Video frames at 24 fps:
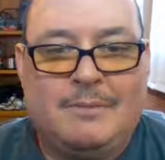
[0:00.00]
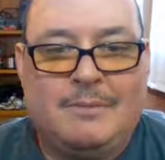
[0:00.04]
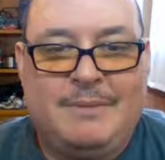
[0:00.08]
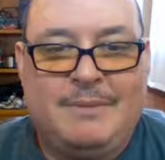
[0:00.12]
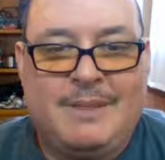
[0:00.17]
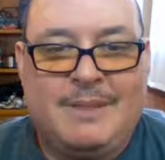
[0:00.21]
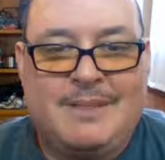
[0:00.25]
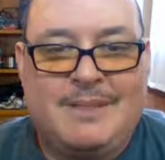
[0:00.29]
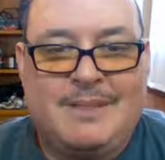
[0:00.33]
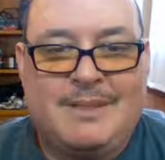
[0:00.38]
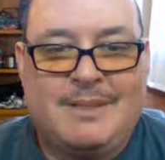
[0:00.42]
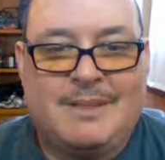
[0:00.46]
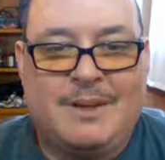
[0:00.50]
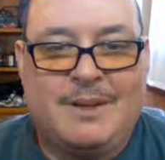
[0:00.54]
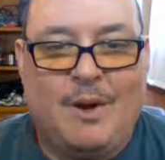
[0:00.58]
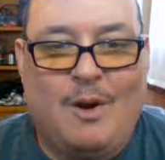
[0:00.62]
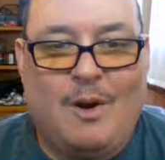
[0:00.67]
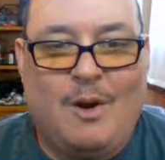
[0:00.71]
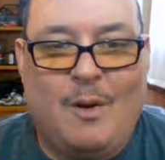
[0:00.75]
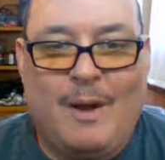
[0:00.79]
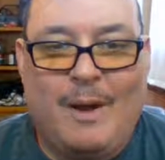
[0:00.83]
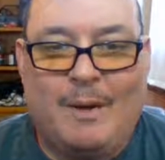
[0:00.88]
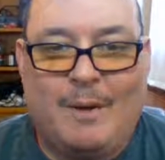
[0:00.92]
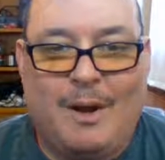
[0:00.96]
this is
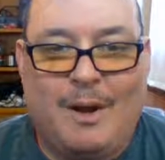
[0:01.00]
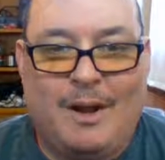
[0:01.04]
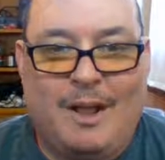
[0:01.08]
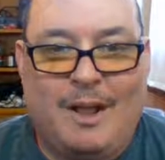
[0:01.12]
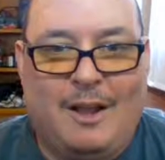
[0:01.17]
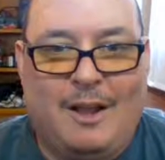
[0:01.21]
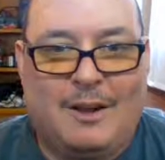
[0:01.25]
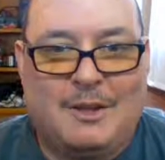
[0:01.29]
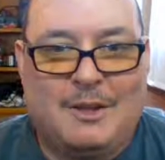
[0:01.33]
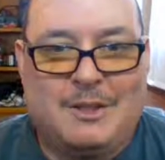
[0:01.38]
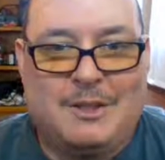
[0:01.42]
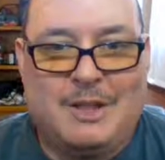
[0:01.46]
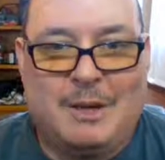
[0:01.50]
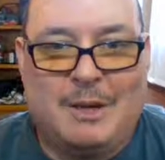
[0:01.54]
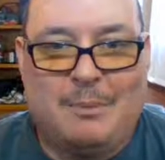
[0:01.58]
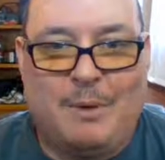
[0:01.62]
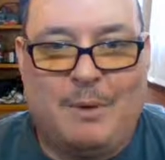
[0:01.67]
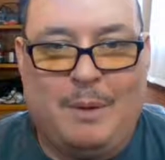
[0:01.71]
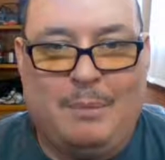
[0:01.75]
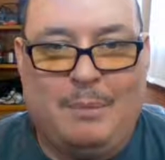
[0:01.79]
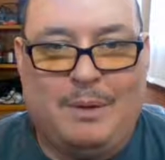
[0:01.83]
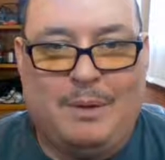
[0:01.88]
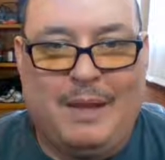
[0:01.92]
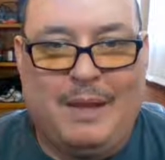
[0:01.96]
going around all our
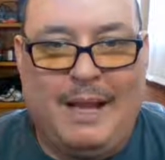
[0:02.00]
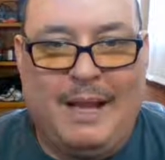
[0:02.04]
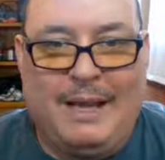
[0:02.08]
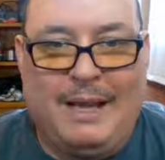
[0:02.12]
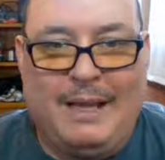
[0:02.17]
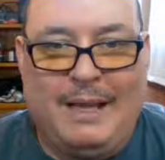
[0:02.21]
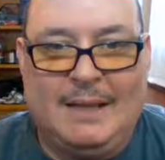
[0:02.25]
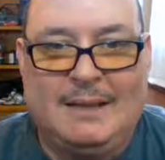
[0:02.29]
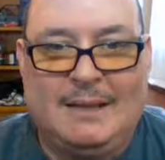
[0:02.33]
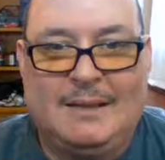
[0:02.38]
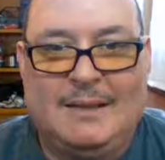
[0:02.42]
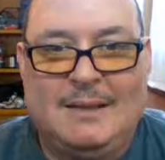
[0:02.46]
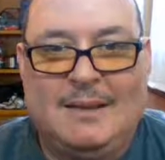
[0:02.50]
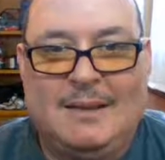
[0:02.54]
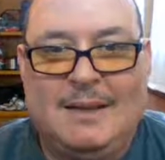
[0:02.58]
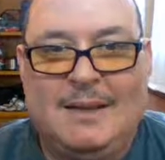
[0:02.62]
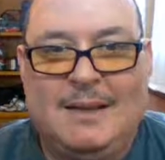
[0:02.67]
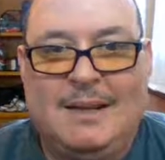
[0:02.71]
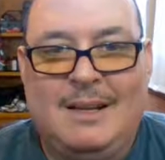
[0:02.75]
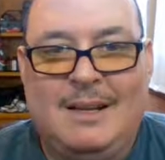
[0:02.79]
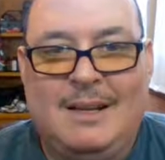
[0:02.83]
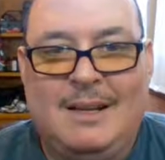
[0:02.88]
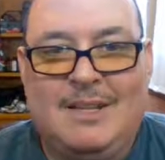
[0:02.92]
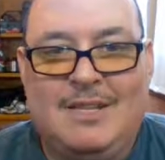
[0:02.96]
SharePoint planning.
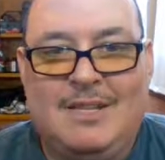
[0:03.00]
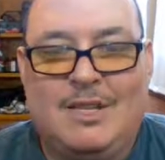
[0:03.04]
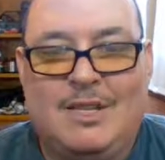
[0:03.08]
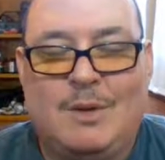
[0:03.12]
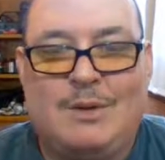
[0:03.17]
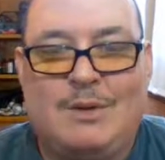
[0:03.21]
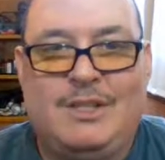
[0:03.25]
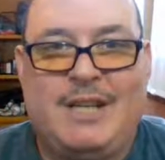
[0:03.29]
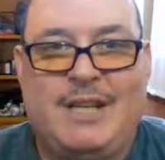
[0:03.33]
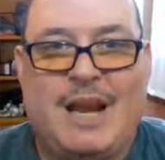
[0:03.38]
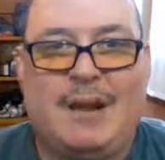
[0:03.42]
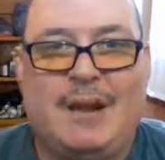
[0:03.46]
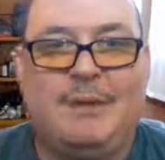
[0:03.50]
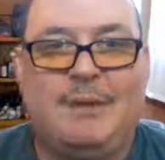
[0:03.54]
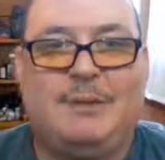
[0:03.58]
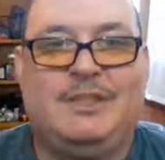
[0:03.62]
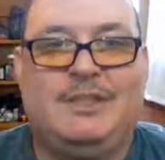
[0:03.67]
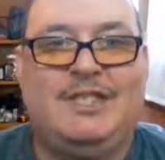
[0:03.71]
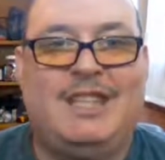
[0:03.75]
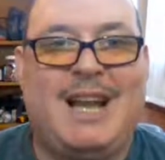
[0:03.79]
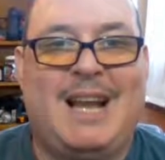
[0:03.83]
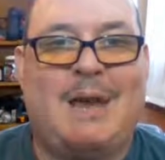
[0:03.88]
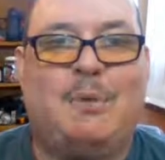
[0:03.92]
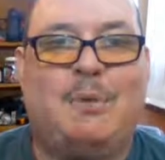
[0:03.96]
So
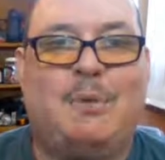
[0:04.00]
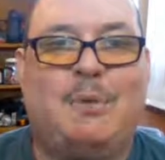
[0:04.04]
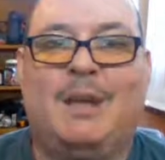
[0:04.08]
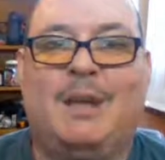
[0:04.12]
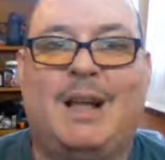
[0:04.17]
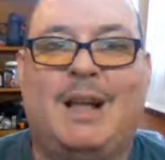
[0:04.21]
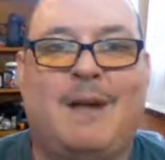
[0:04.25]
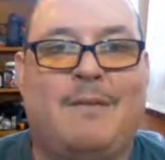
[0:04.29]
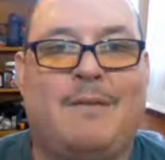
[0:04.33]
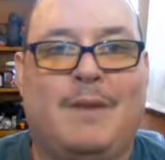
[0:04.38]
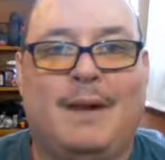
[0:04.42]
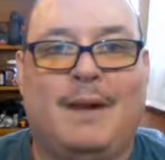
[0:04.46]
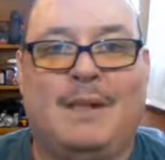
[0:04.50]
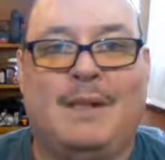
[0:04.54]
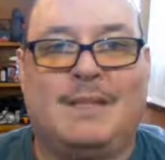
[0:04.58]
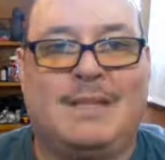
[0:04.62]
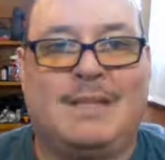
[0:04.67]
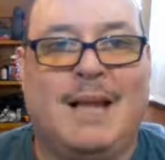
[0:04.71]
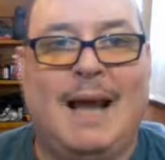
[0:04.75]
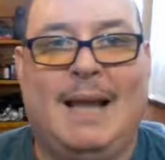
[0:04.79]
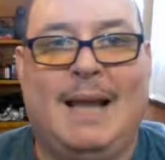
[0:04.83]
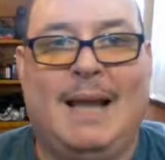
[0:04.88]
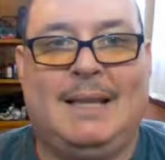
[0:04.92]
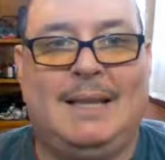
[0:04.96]
general governance
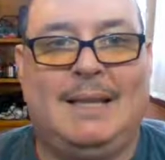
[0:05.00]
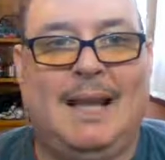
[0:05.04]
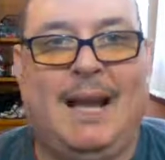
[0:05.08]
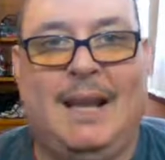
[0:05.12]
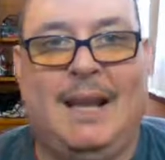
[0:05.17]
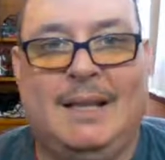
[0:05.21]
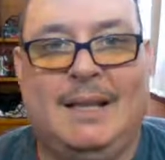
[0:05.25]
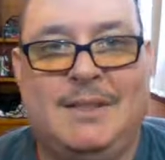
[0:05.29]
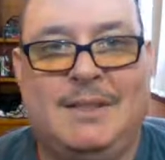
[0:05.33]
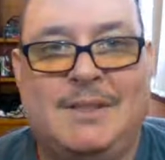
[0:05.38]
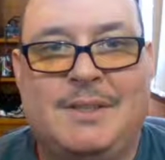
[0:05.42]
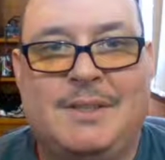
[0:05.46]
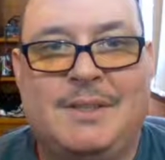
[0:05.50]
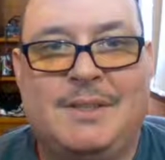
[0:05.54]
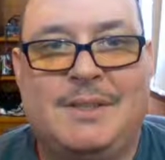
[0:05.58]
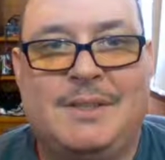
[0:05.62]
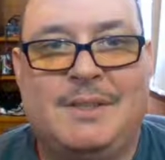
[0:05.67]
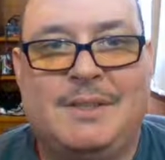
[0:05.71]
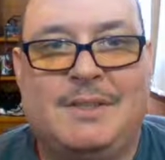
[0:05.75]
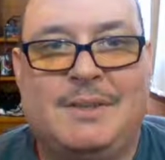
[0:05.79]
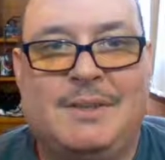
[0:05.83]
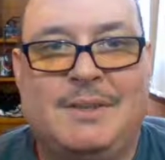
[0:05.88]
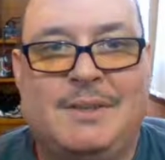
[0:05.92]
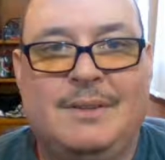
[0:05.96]
guidelines.
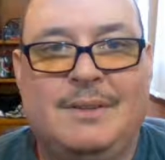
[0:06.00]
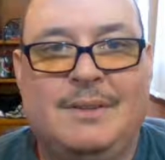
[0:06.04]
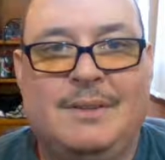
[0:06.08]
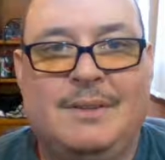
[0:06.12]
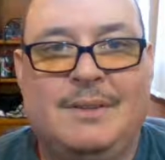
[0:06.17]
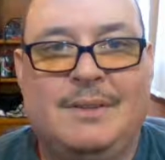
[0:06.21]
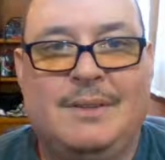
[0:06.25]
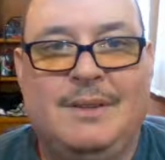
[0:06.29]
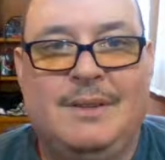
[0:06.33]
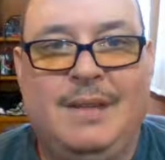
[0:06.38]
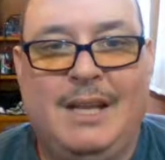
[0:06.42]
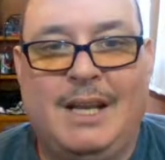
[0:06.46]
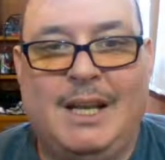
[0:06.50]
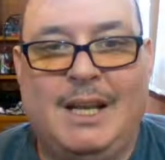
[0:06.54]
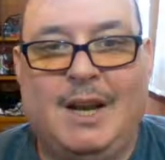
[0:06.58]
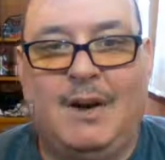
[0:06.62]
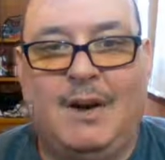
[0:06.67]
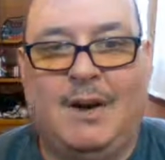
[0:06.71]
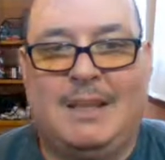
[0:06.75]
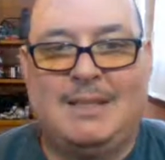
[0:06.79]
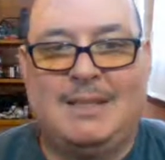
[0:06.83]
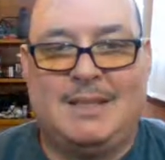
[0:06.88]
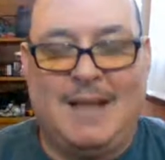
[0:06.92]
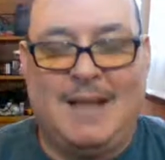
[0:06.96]
You
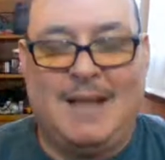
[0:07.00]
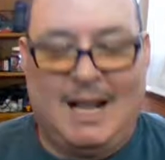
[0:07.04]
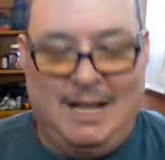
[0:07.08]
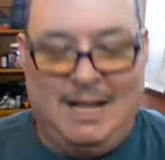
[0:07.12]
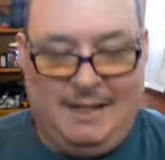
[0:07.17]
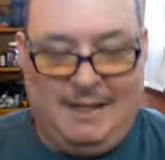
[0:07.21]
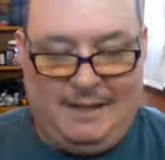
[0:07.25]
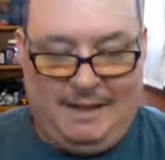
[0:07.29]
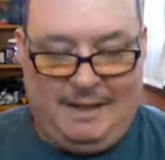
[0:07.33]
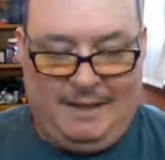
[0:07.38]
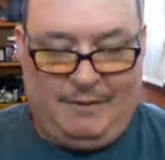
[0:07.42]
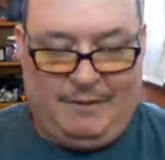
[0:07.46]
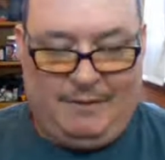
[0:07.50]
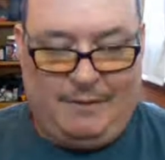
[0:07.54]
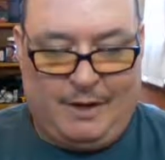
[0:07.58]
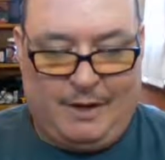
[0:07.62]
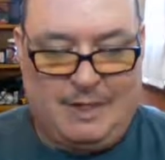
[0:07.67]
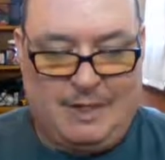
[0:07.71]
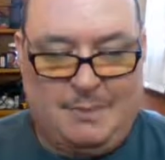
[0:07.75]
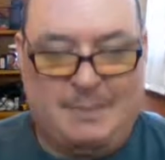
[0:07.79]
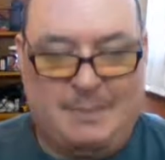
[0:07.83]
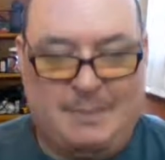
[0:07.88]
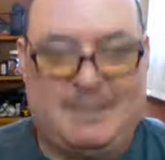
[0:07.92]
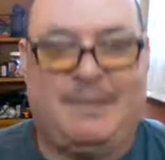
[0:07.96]
know, it's not a
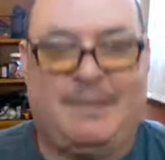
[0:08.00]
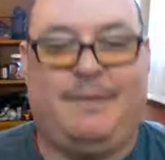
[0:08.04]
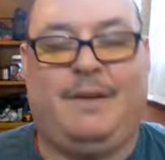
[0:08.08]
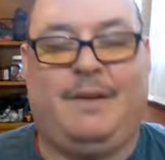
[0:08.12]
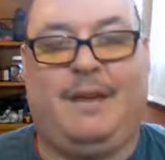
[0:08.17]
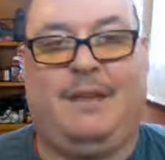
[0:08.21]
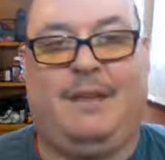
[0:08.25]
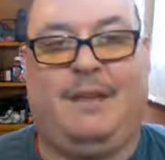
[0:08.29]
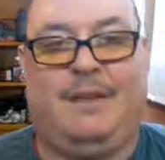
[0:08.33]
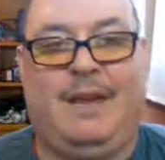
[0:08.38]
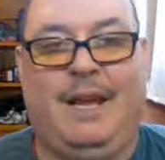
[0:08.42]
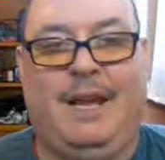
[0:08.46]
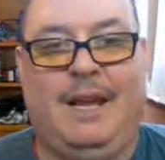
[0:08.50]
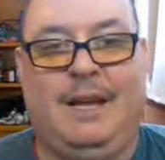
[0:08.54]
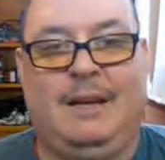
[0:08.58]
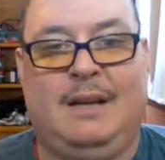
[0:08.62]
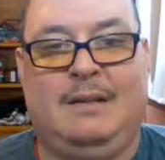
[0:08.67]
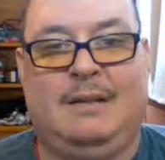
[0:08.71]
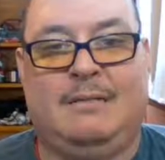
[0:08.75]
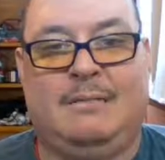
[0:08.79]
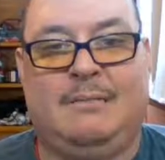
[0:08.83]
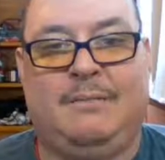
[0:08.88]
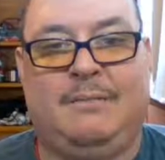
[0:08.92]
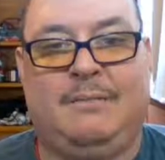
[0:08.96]
very specific
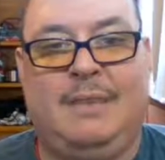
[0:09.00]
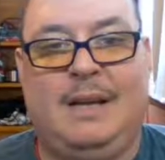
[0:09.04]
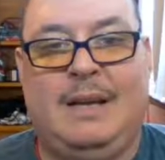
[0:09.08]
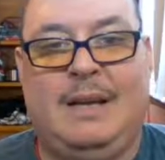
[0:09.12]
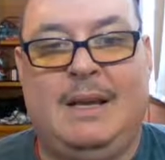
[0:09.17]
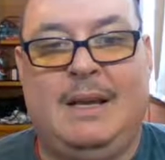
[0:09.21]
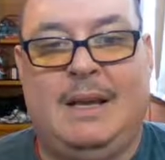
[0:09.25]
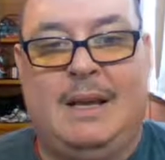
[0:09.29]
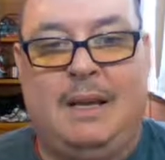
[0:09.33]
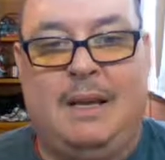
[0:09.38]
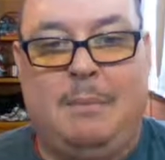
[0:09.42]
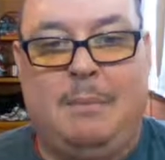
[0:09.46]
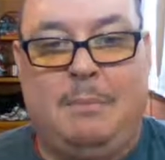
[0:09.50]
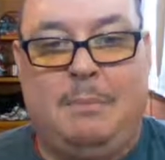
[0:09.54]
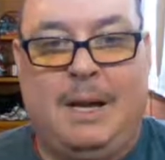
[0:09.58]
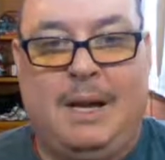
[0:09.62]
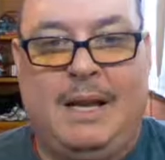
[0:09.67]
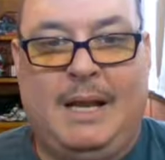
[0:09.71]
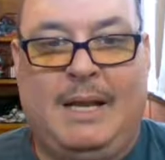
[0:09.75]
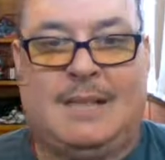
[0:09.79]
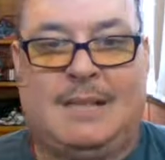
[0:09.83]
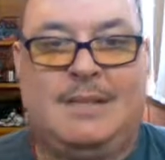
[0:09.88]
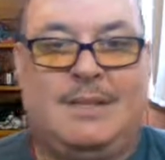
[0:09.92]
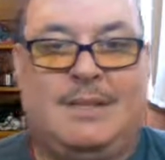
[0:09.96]
thing,
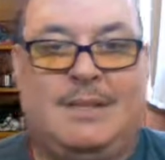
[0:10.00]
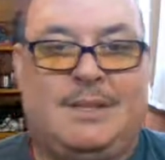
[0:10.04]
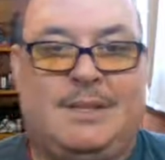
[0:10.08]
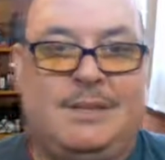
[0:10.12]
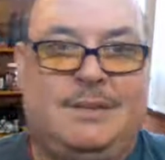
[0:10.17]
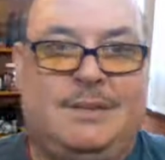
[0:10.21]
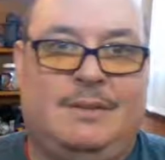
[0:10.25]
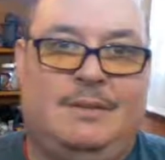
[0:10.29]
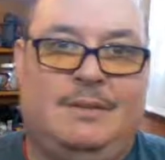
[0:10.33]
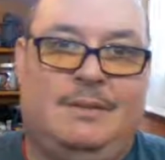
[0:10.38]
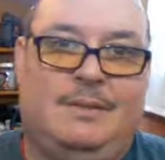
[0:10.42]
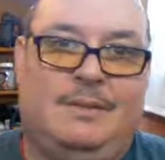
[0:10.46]
but it's